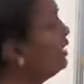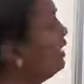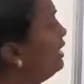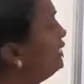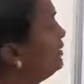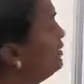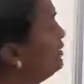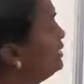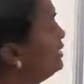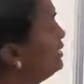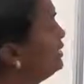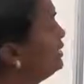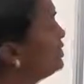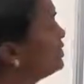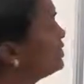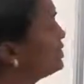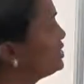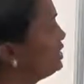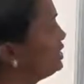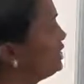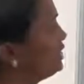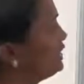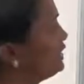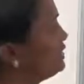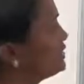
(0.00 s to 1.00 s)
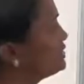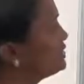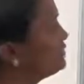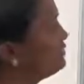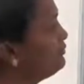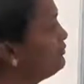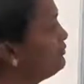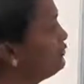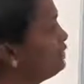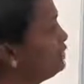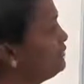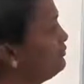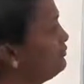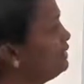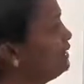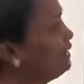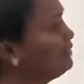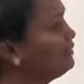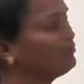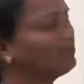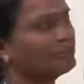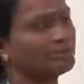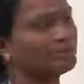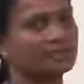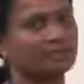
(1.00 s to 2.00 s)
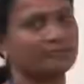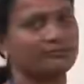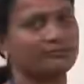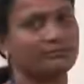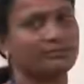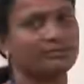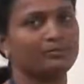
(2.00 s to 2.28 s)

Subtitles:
and the initial condition what we have to check